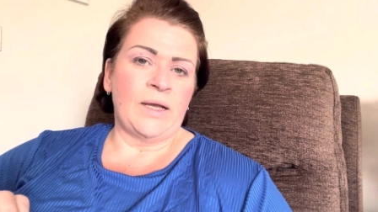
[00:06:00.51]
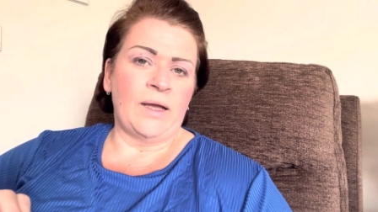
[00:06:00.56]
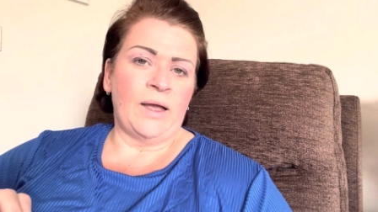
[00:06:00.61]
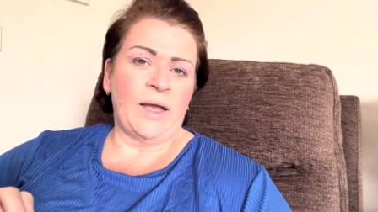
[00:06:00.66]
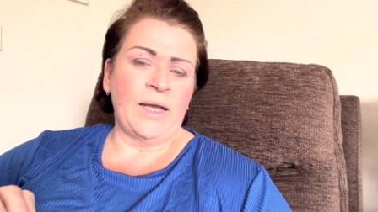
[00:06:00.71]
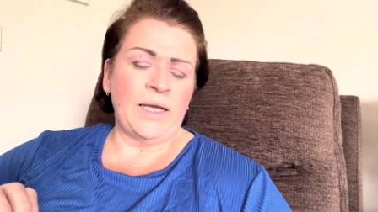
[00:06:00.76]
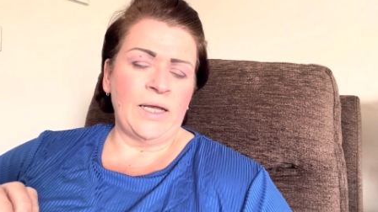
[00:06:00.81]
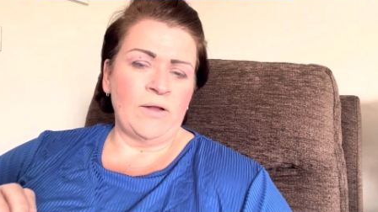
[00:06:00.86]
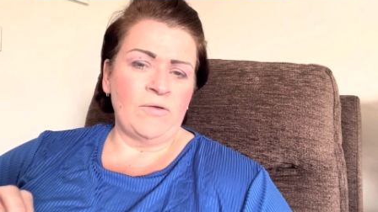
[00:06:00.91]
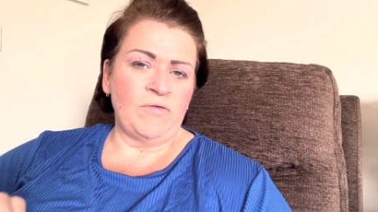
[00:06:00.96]

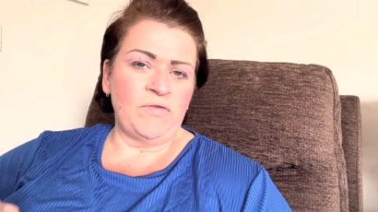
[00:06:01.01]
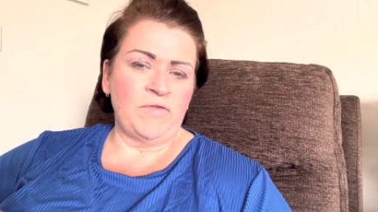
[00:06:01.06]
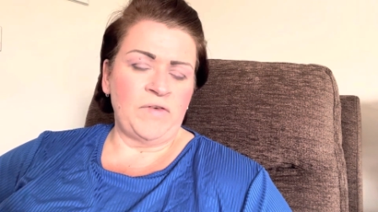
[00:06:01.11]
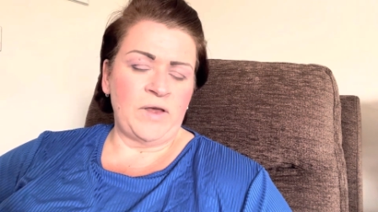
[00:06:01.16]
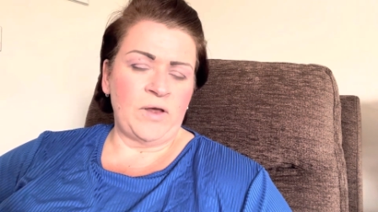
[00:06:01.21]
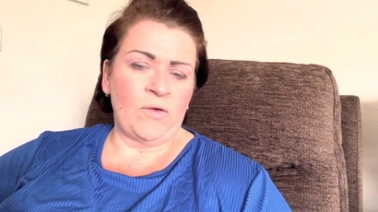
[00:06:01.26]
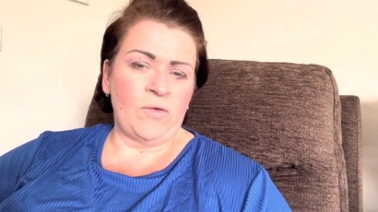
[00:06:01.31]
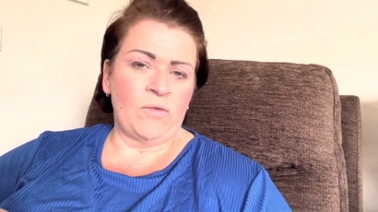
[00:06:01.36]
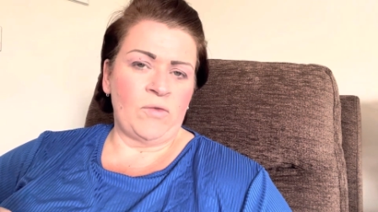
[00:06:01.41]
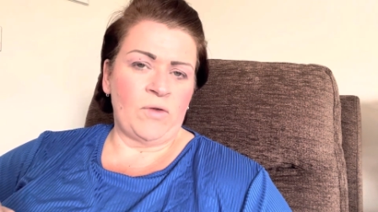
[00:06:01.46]
I can
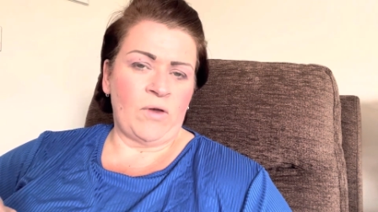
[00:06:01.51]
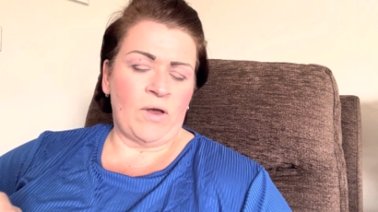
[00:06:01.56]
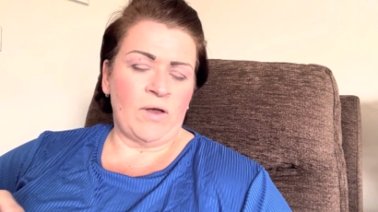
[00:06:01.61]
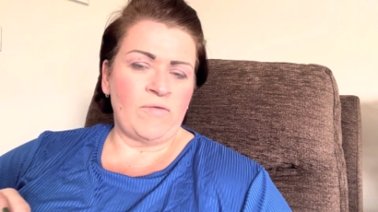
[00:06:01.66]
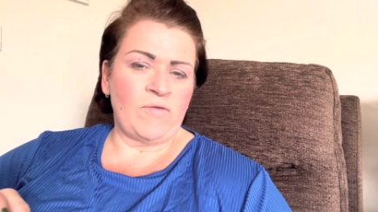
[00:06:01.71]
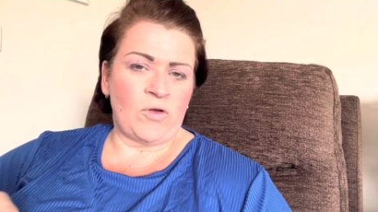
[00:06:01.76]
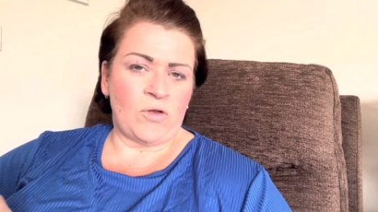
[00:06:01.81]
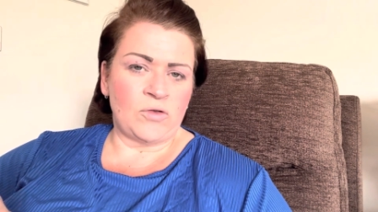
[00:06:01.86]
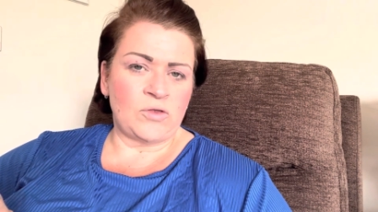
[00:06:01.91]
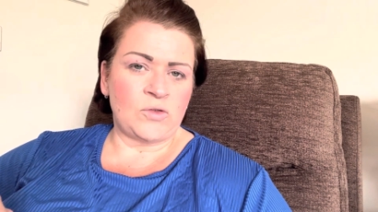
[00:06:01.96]
feel that
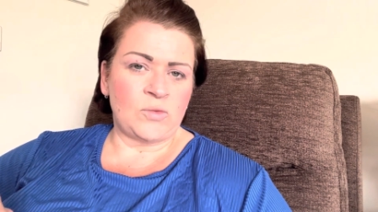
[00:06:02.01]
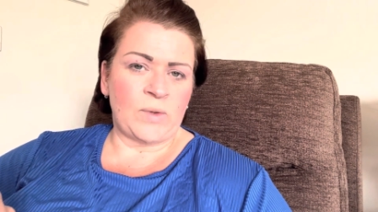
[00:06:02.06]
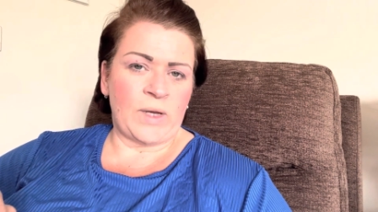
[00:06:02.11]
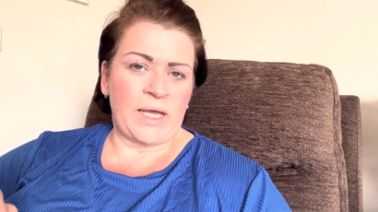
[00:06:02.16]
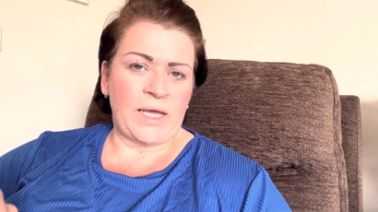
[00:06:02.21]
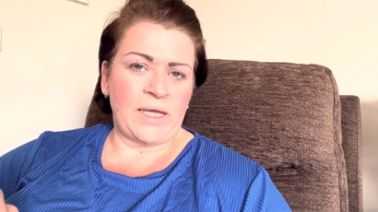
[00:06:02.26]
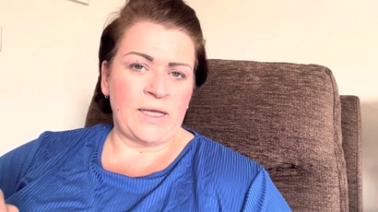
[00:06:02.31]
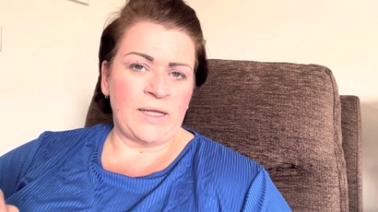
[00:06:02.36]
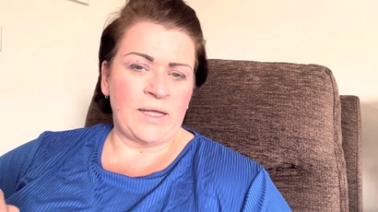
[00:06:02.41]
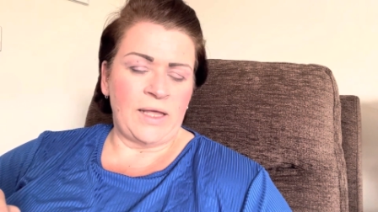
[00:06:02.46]
I've lost
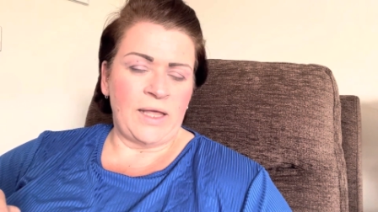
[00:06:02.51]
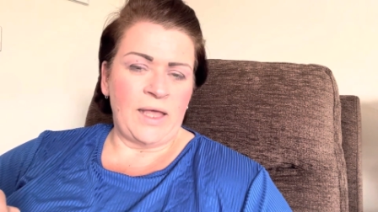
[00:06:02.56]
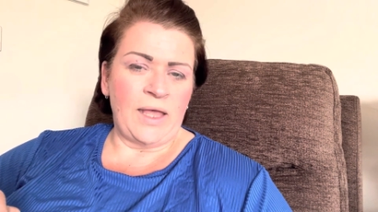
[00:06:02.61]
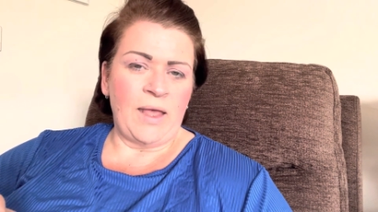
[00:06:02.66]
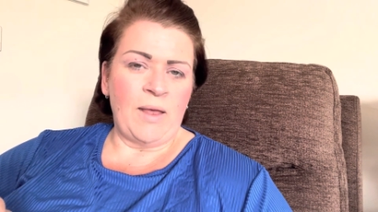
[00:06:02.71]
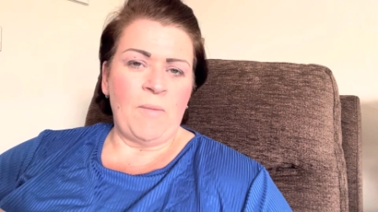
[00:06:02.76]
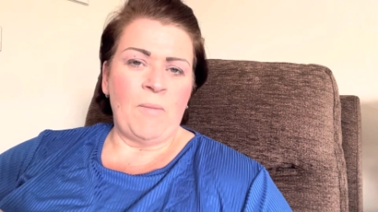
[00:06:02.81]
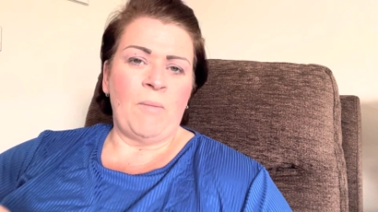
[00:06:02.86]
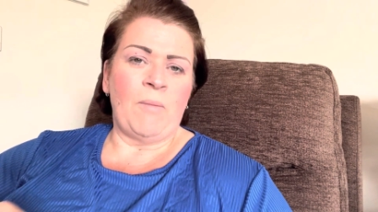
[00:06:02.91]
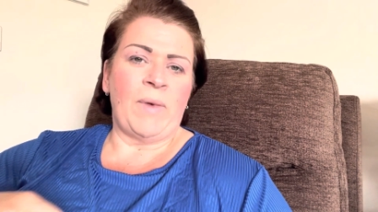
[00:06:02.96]
weight.
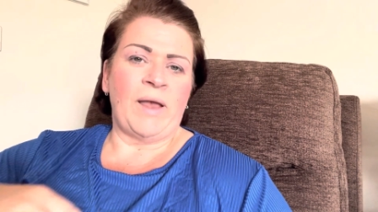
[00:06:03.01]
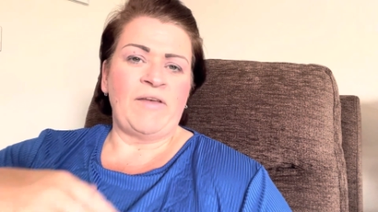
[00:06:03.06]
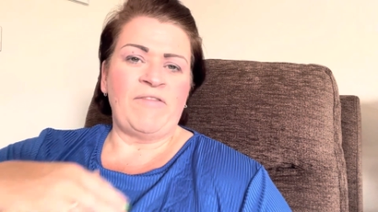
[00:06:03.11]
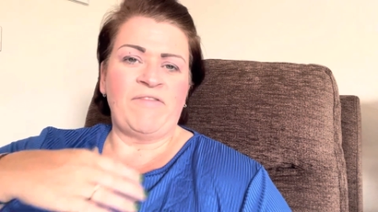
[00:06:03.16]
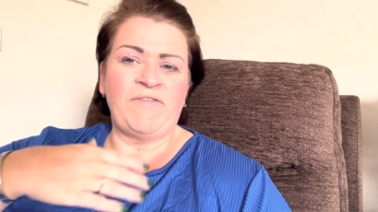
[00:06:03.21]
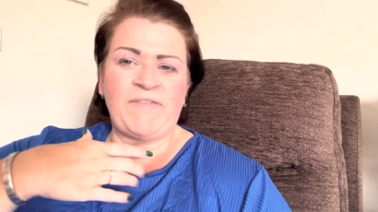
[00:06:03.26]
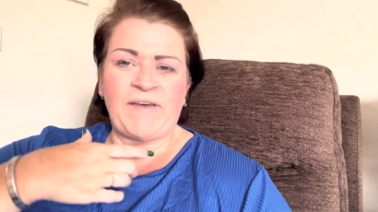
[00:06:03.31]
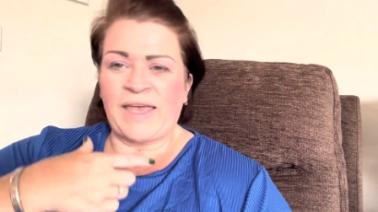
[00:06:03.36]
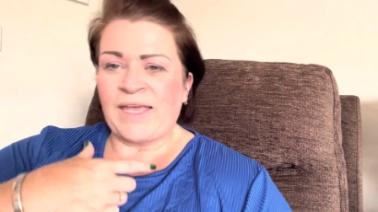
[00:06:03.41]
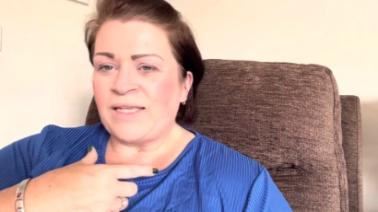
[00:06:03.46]
My
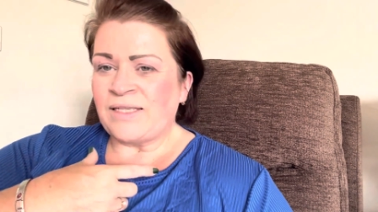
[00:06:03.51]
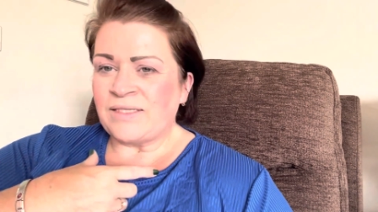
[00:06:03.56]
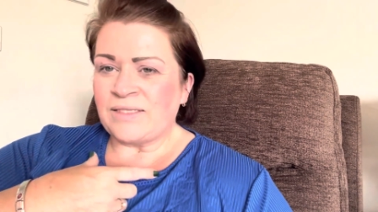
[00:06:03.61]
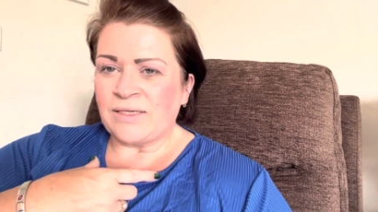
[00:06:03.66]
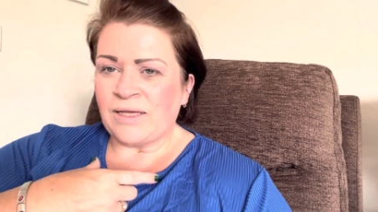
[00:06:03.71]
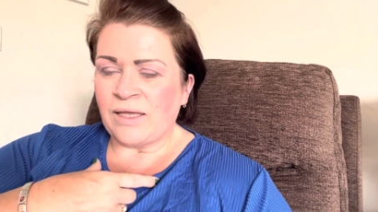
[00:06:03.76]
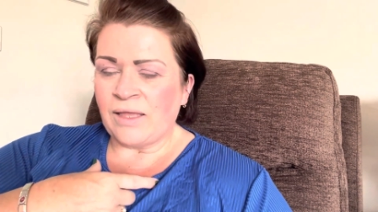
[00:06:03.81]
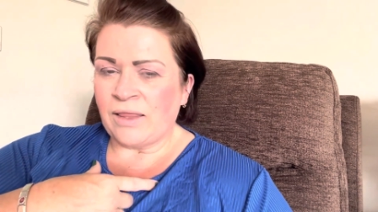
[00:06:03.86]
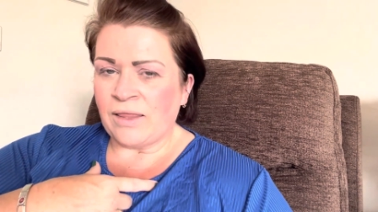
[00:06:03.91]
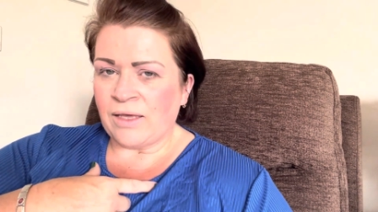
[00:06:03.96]
face,
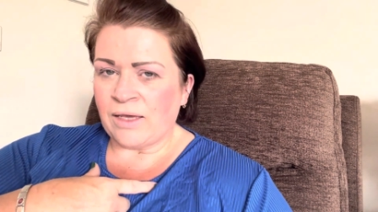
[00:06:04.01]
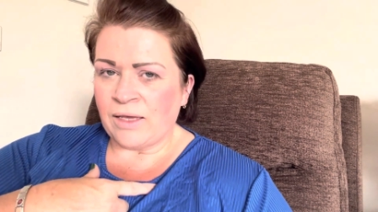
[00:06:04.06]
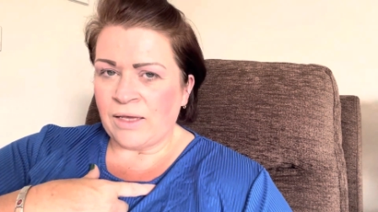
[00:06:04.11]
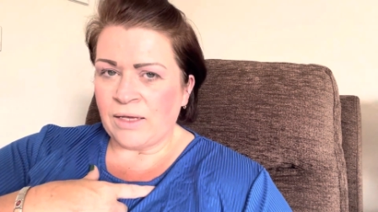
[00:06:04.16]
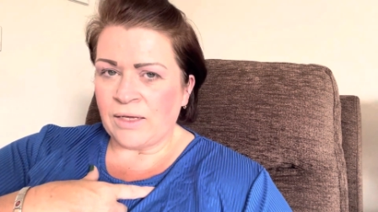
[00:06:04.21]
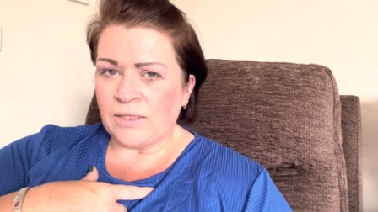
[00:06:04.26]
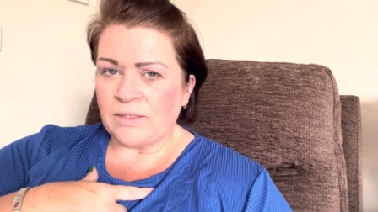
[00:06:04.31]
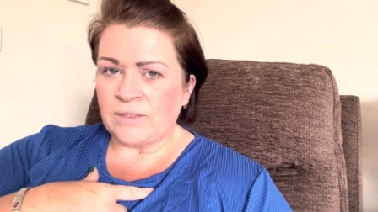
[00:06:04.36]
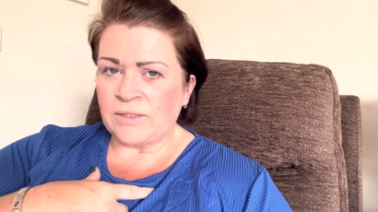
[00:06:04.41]
I think, has